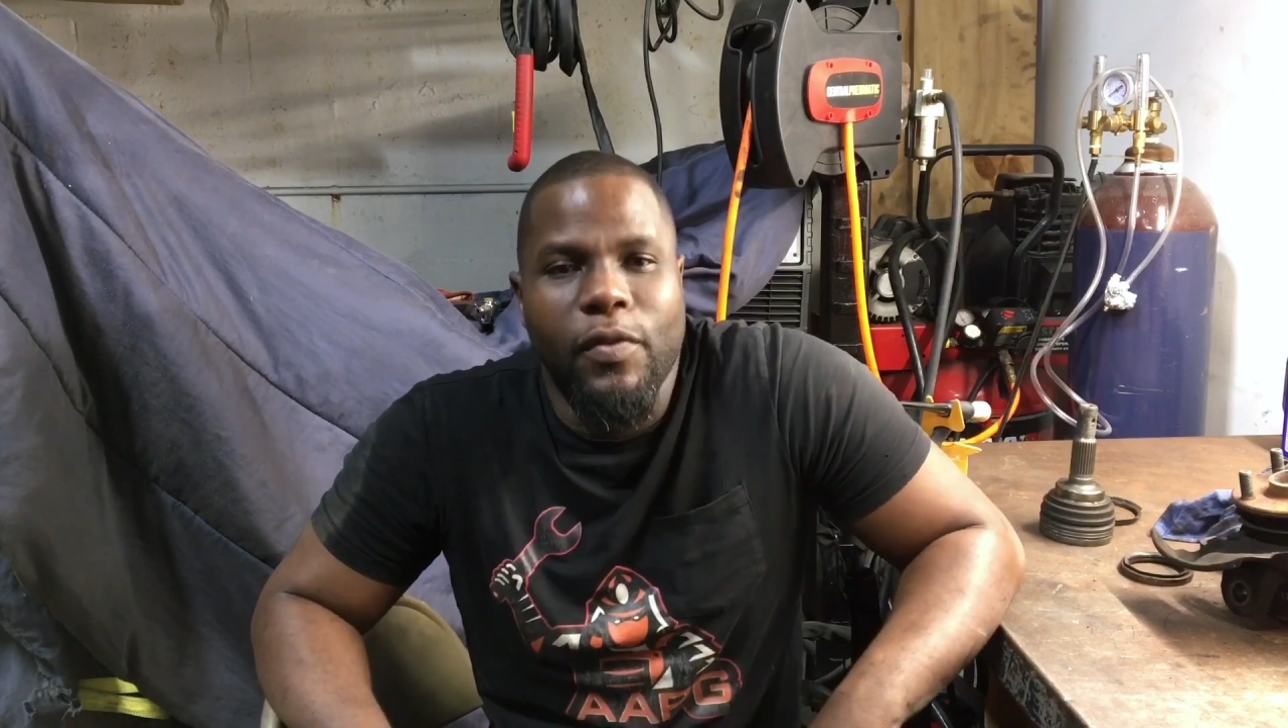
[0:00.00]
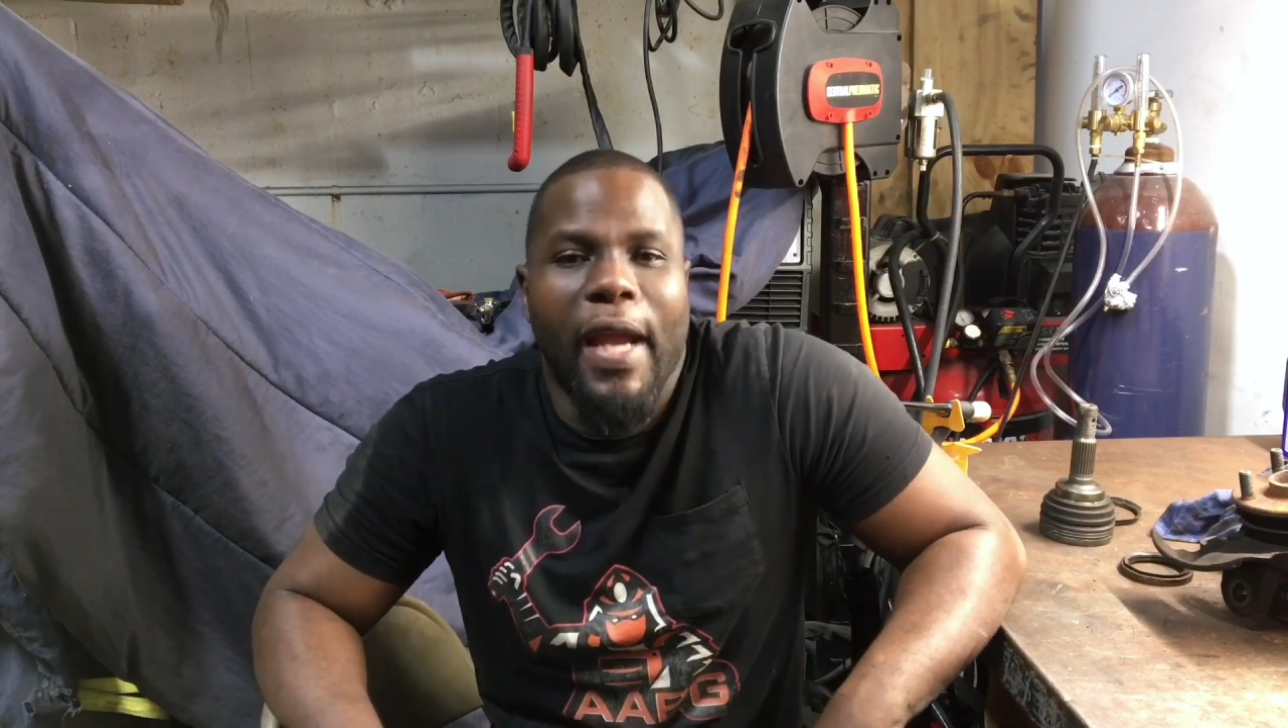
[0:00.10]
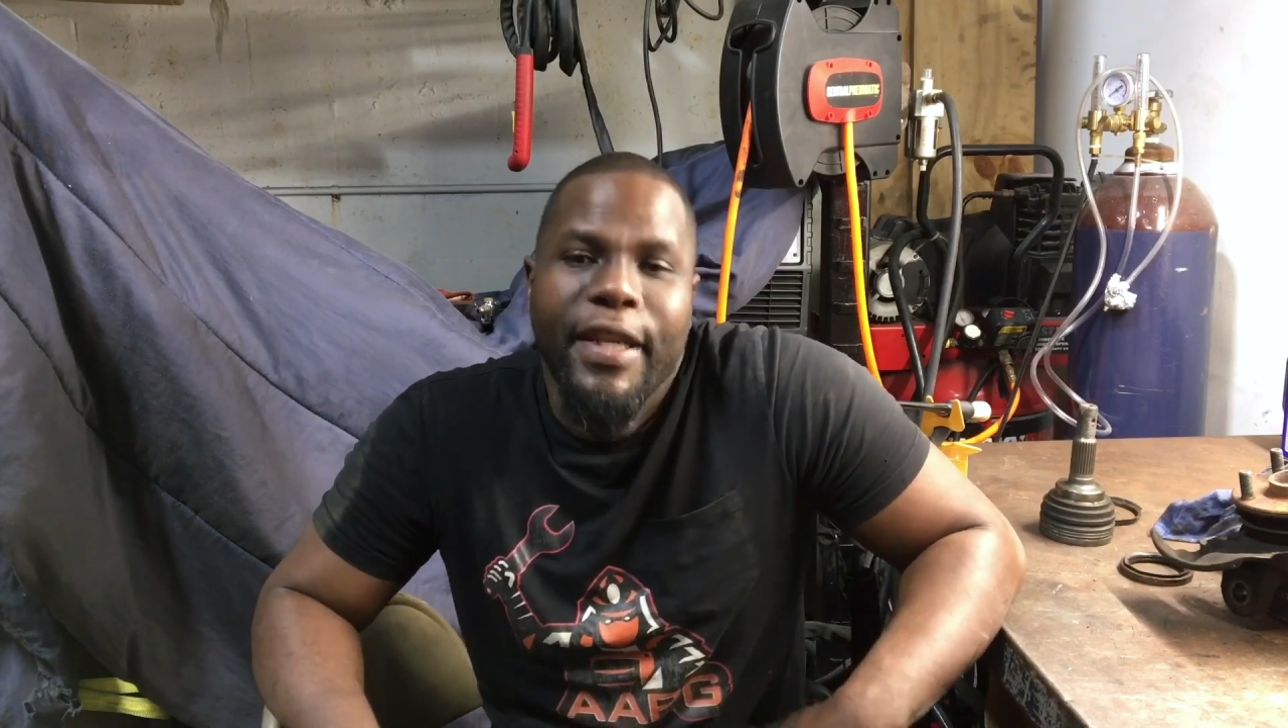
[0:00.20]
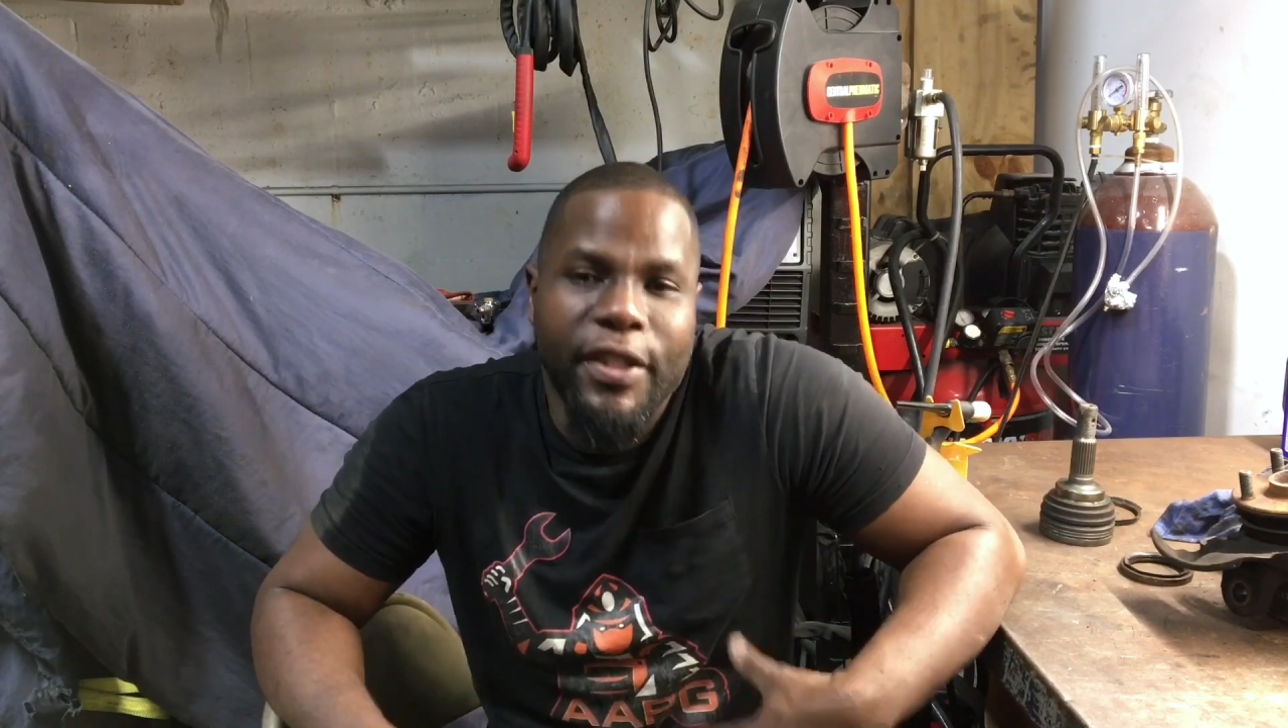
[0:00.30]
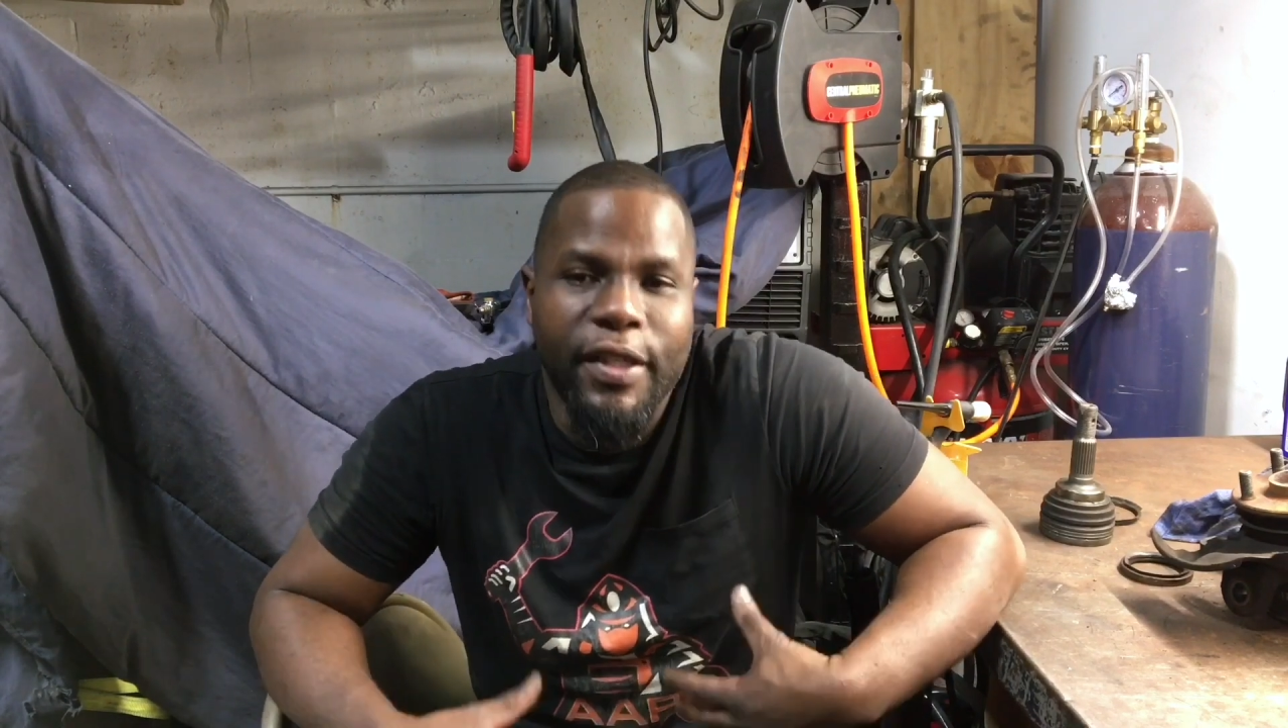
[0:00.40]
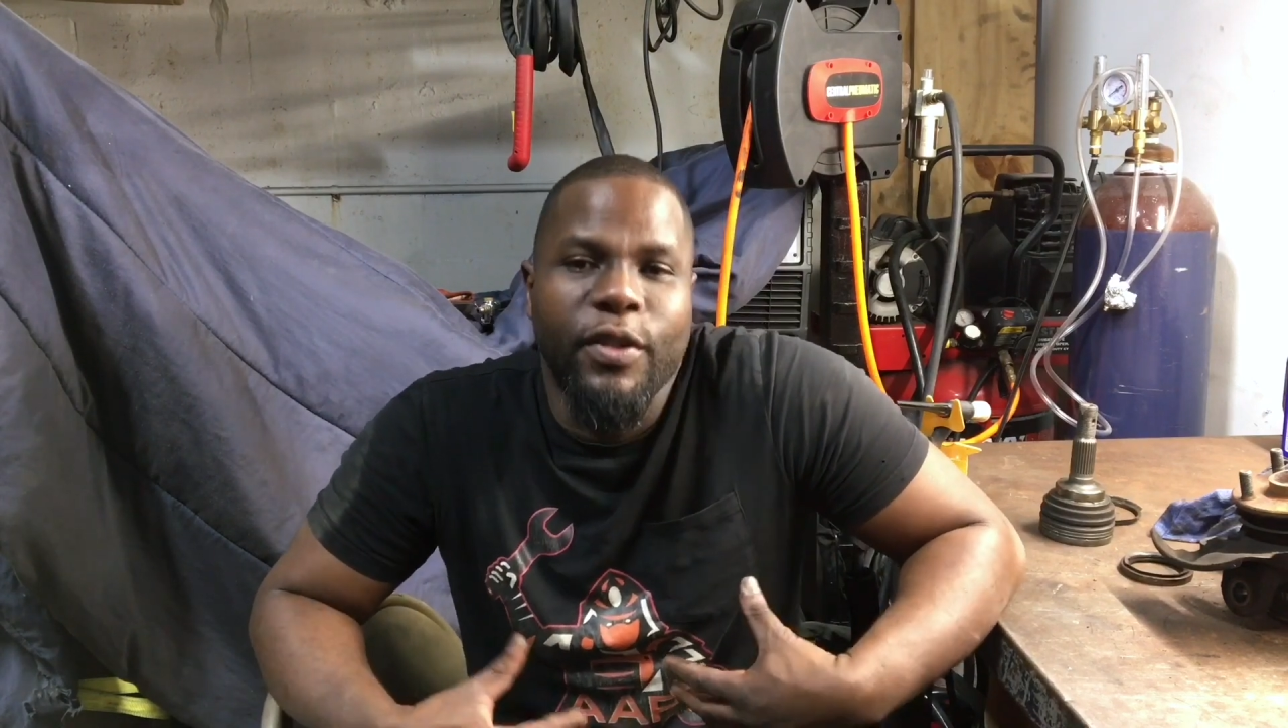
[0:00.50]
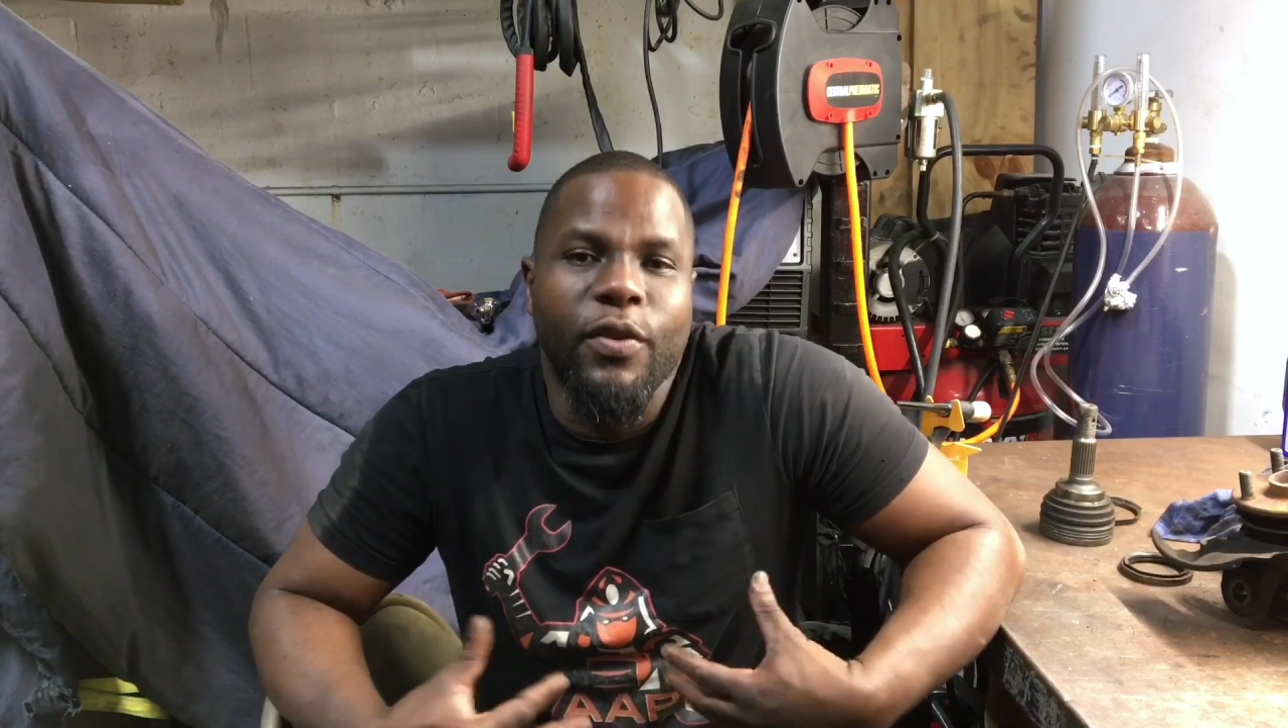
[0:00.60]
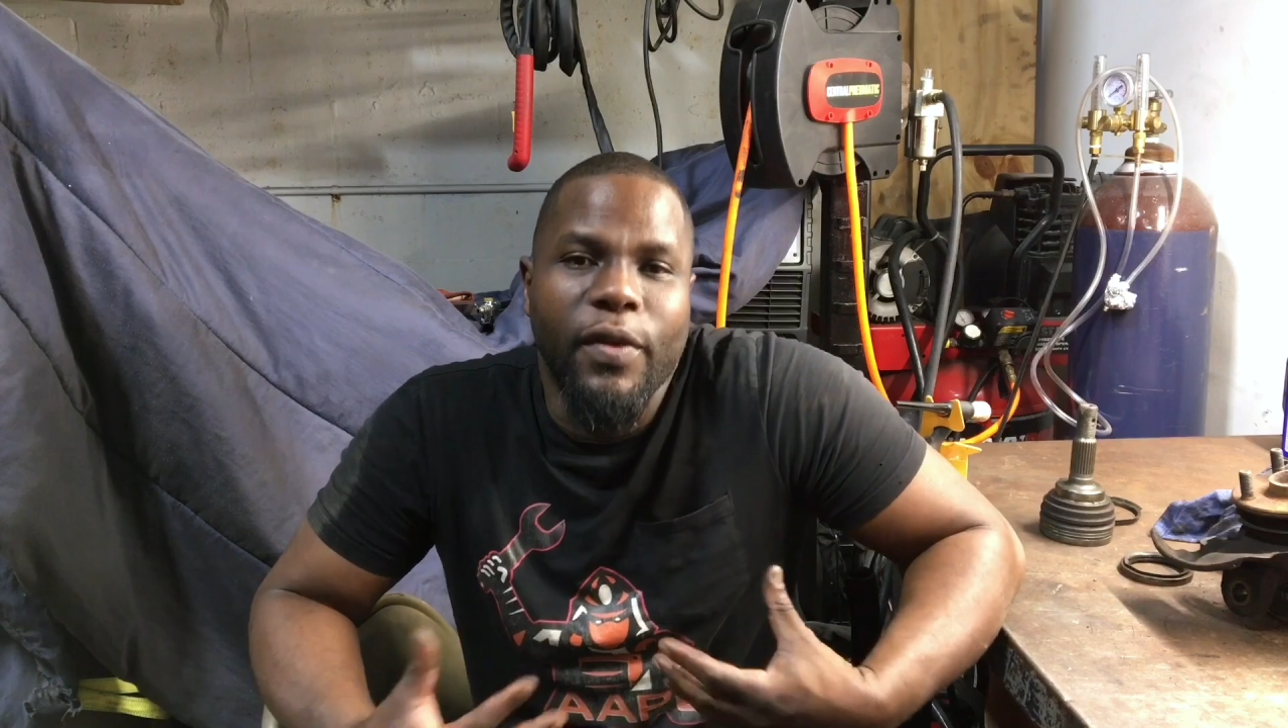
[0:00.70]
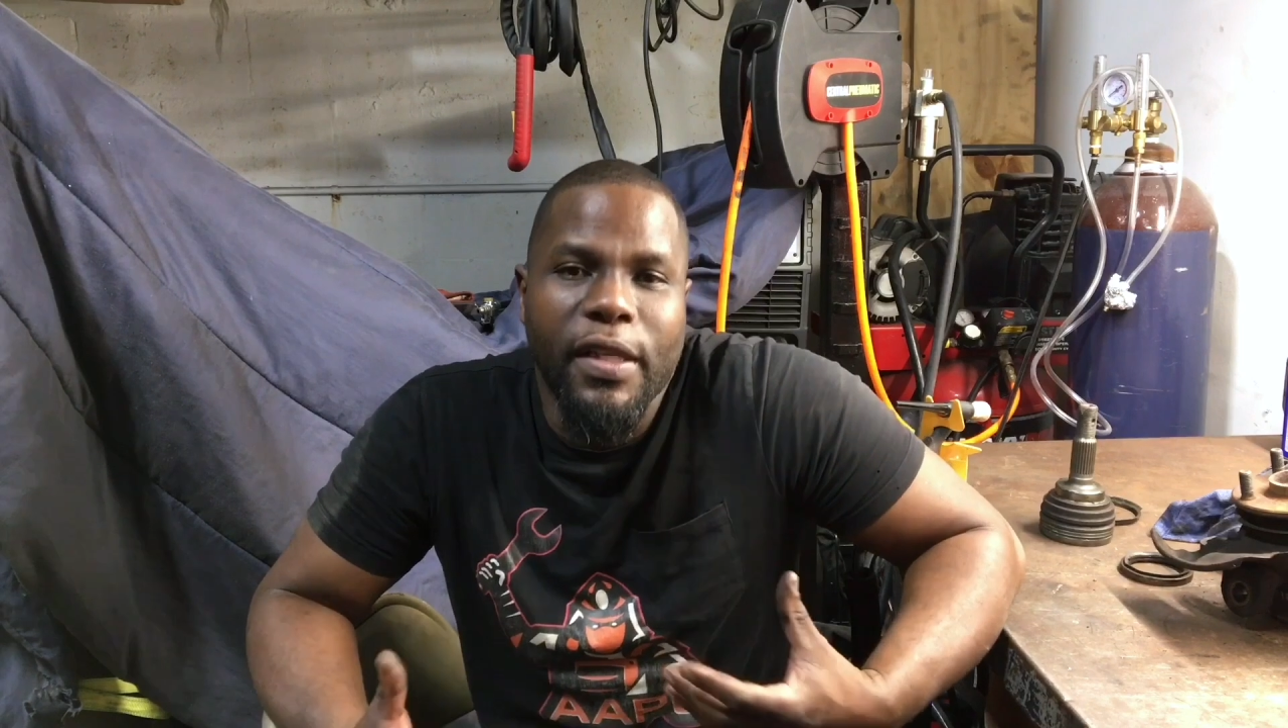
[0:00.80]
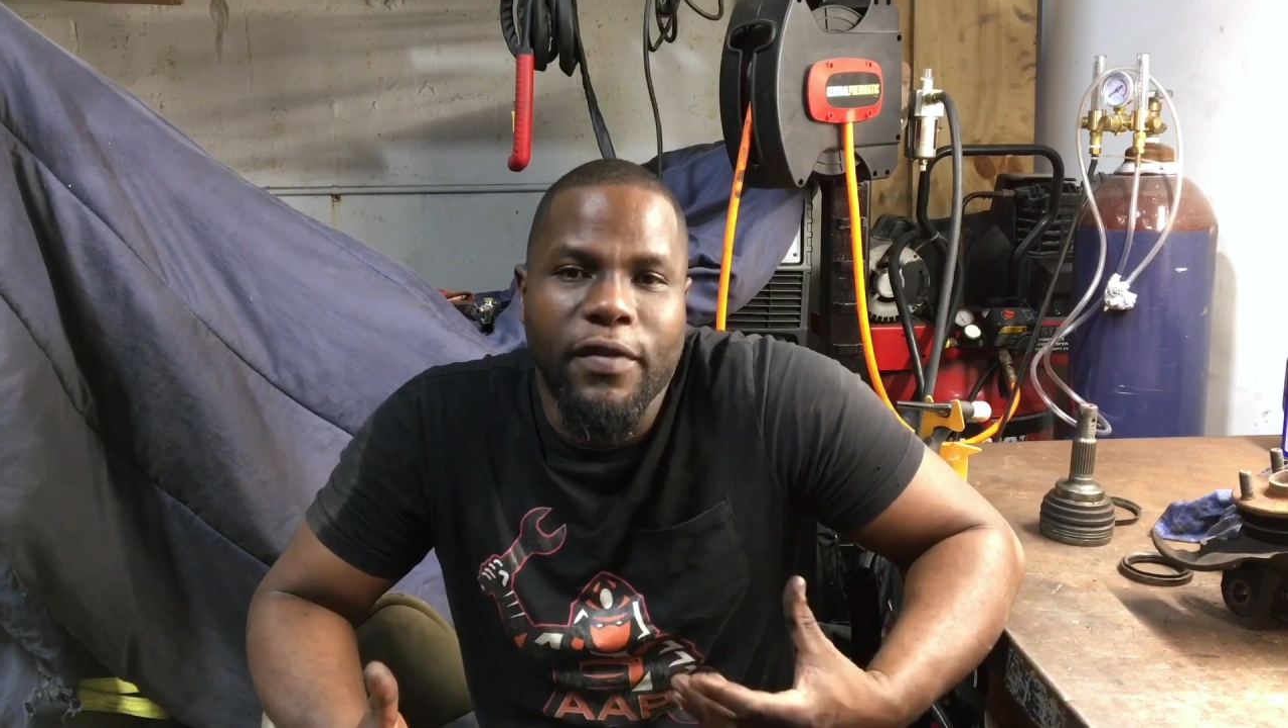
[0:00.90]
We actually do this